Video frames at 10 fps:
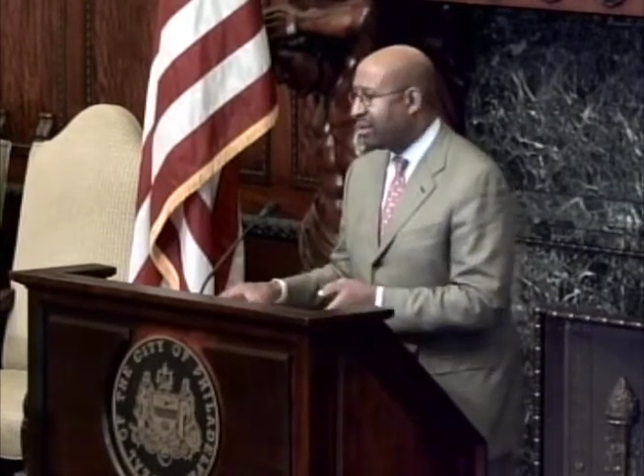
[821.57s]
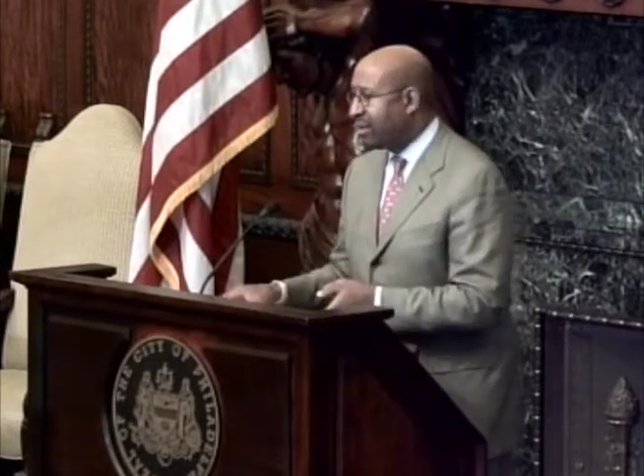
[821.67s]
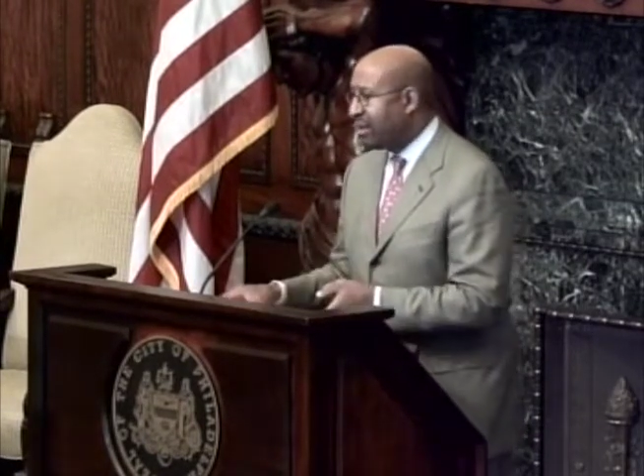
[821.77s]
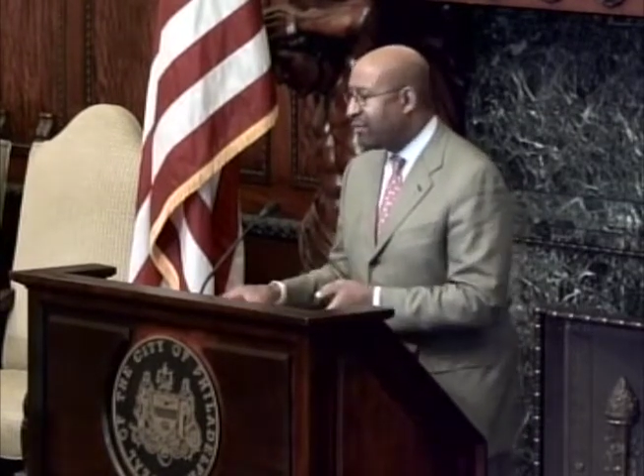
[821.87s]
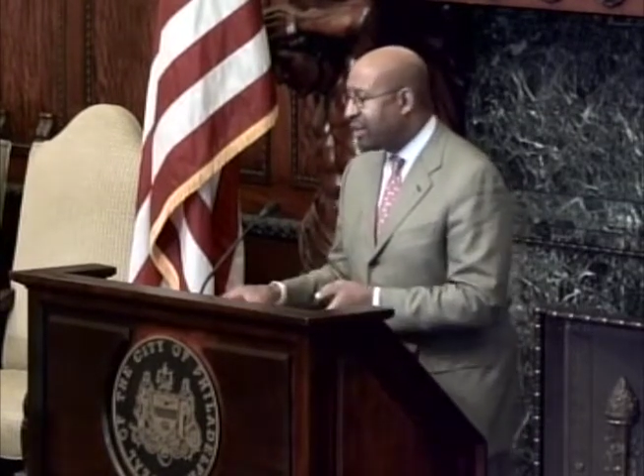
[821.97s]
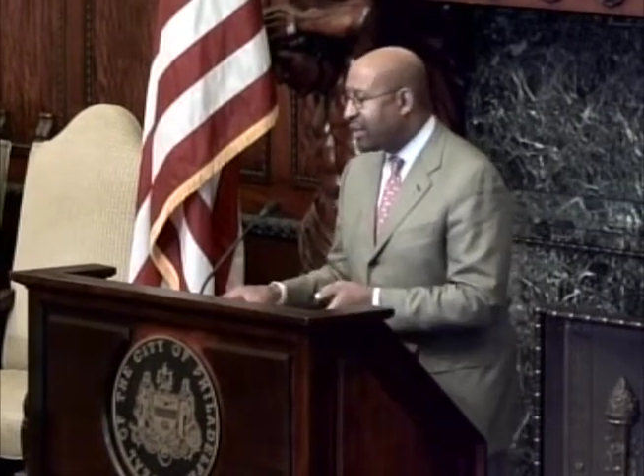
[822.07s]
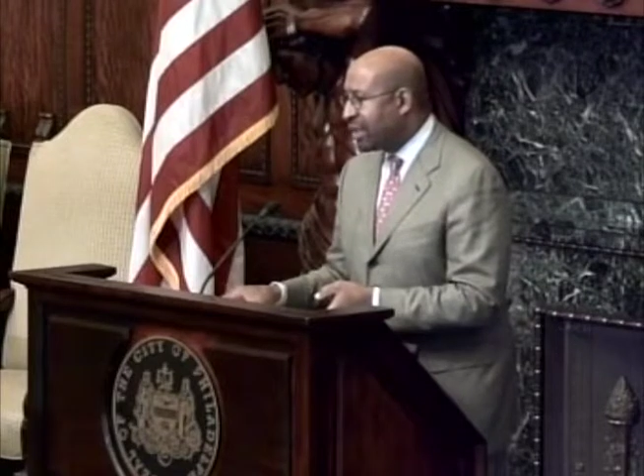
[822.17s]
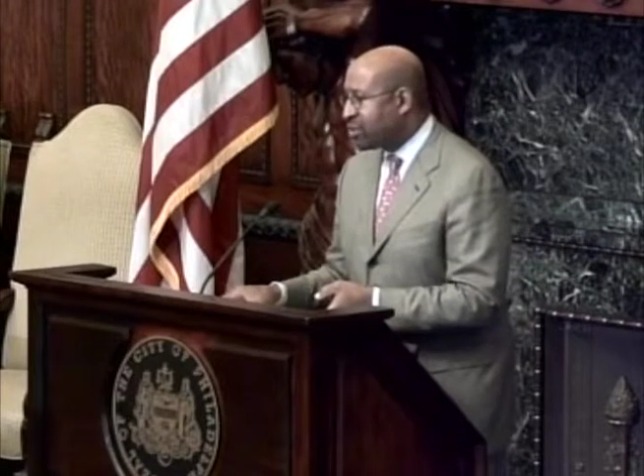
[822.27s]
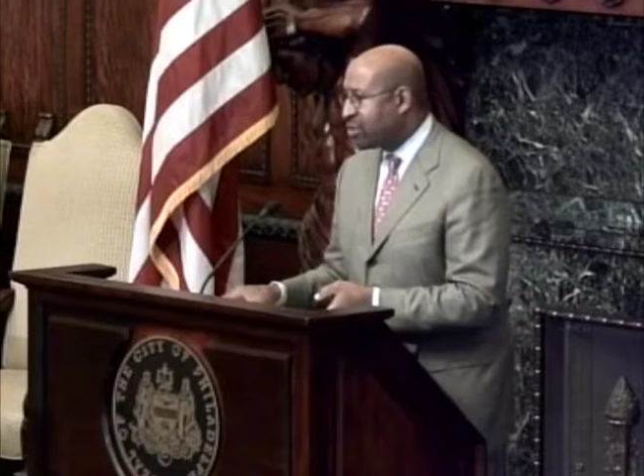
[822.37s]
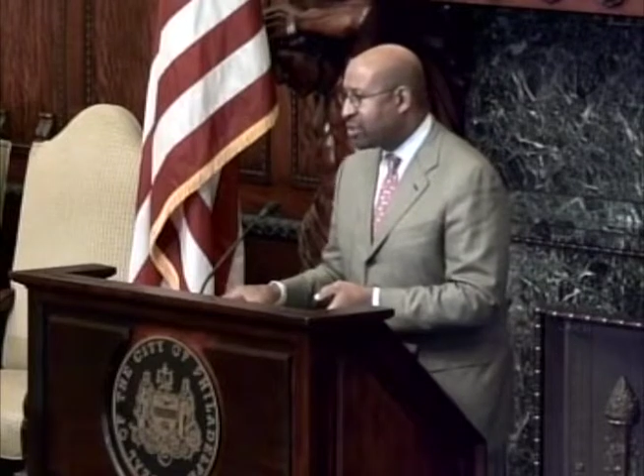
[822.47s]
have
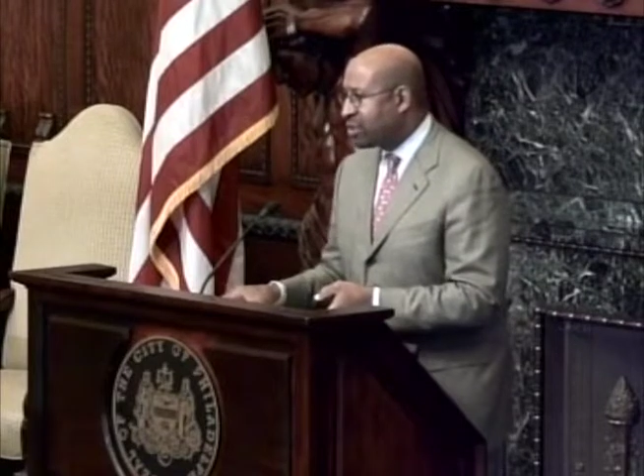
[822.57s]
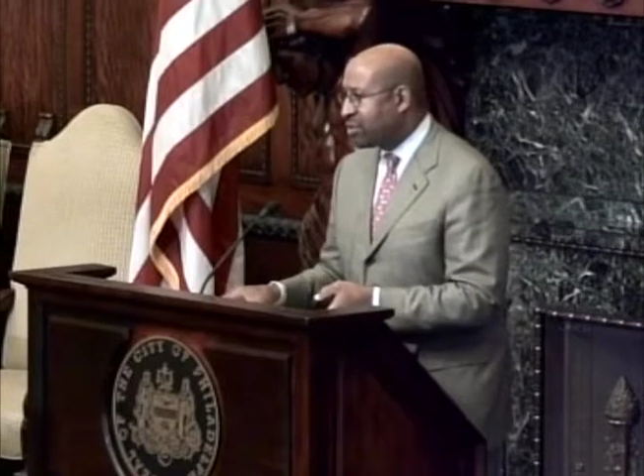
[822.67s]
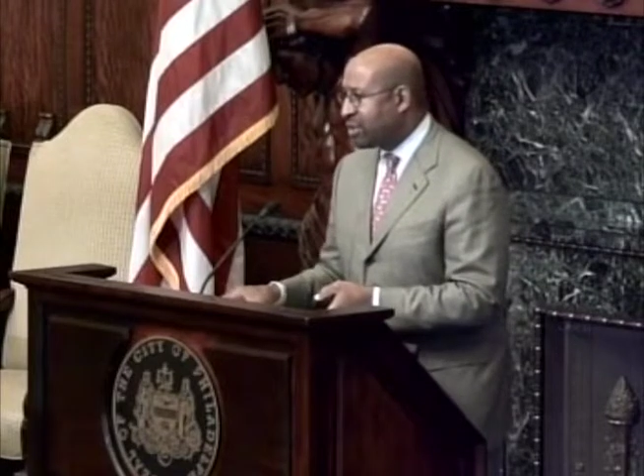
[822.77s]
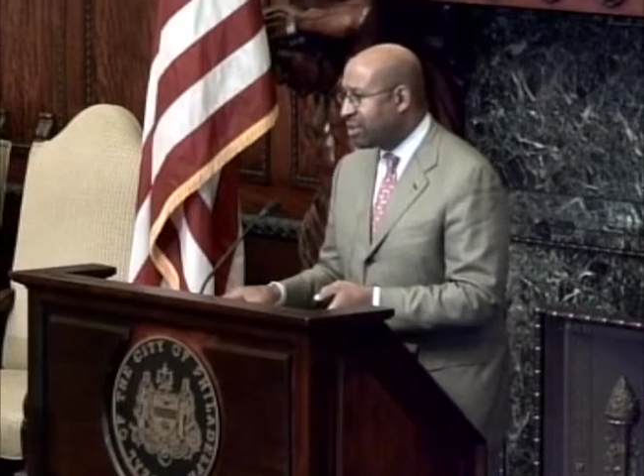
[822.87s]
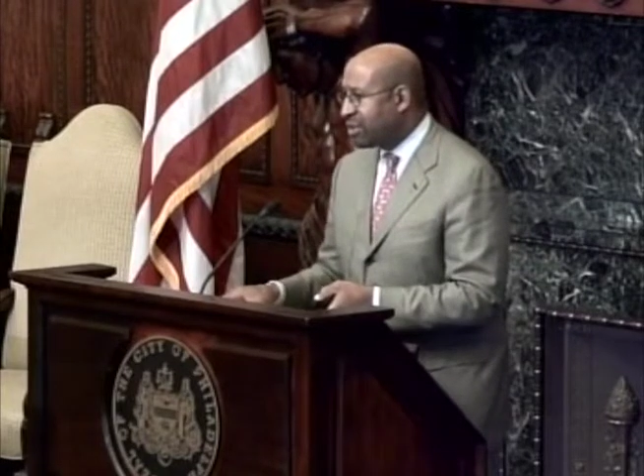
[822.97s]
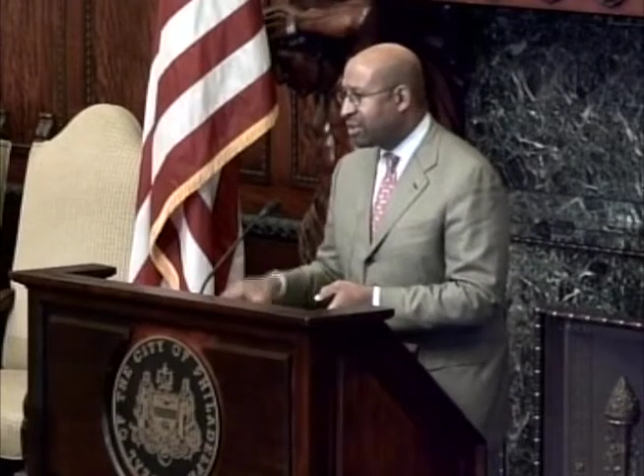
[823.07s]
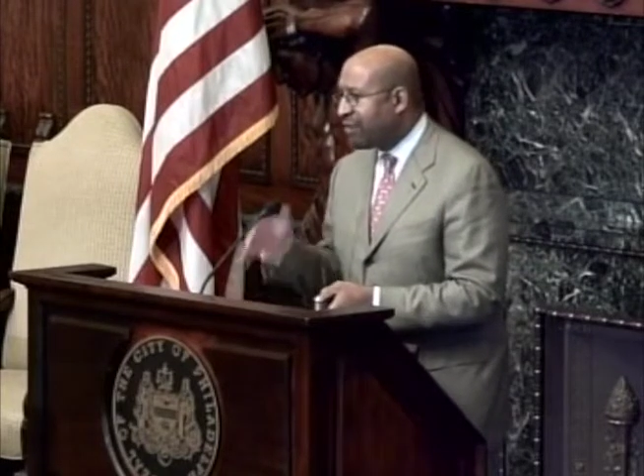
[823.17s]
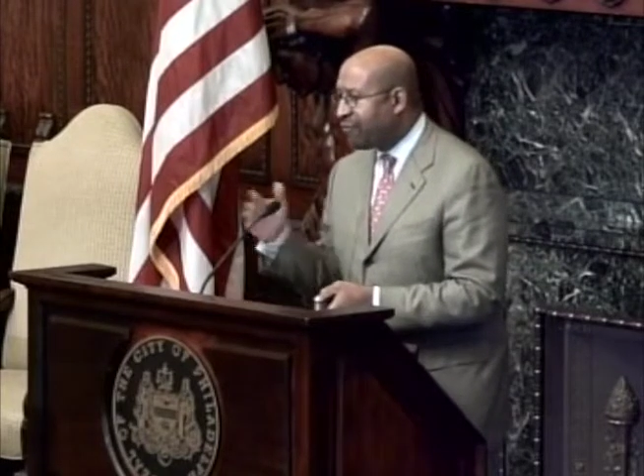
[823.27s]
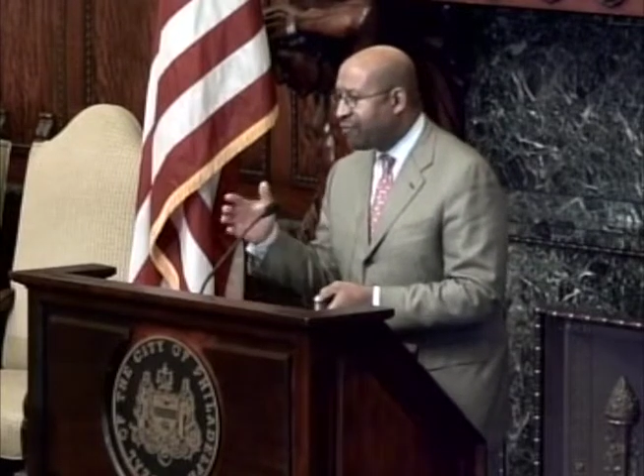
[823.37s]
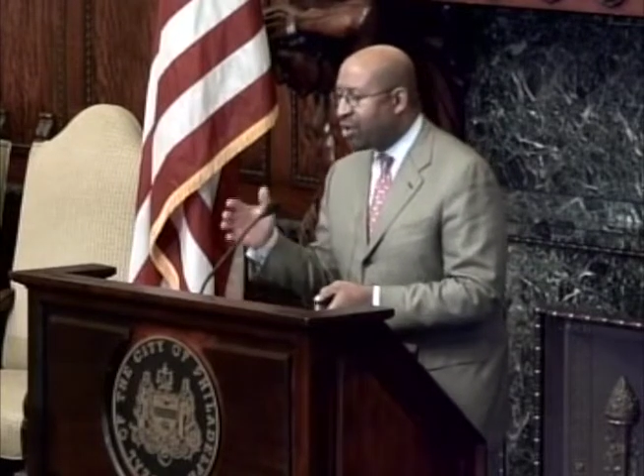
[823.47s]
intellectual disabilities?
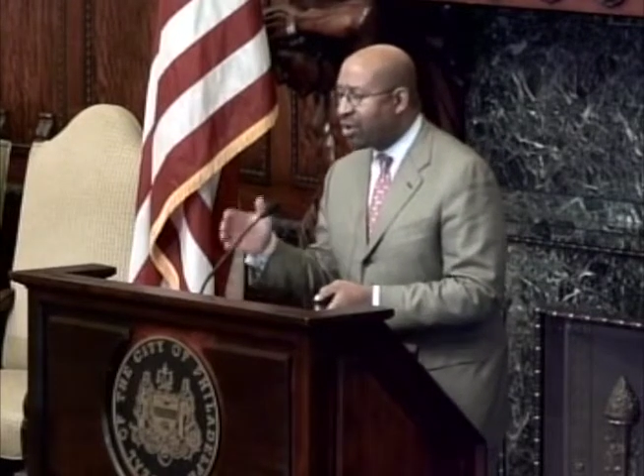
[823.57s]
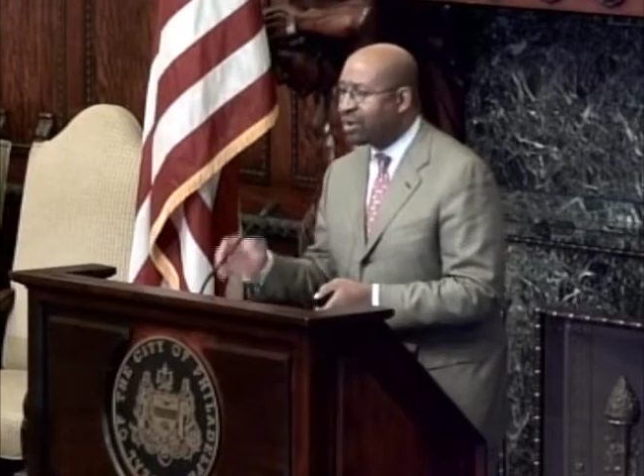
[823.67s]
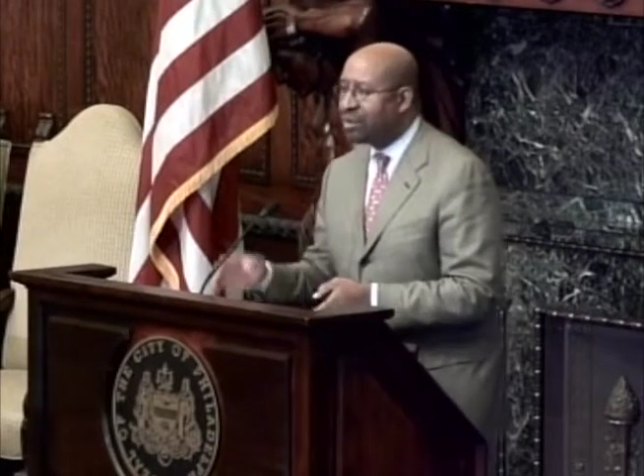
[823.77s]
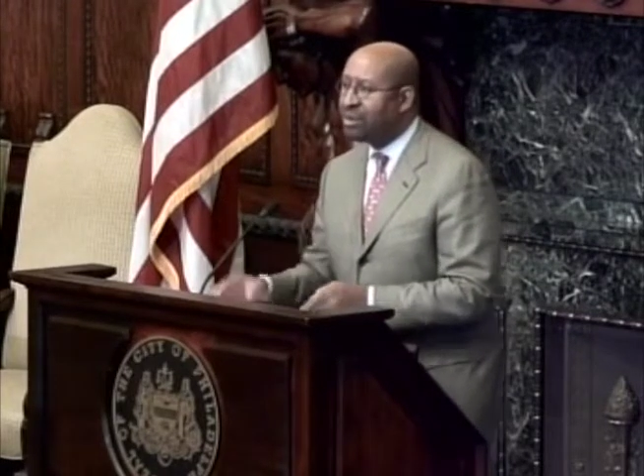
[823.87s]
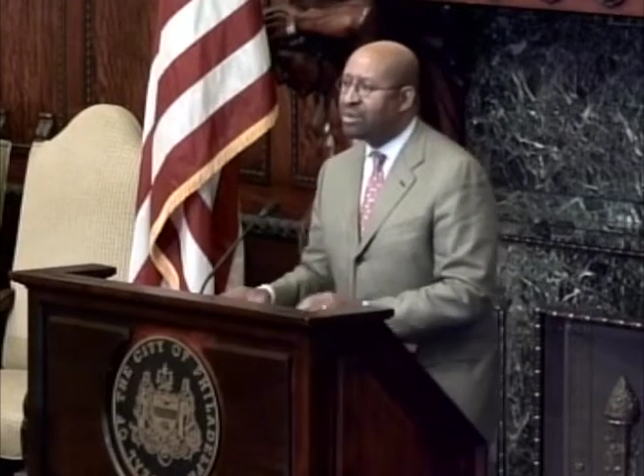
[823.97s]
How far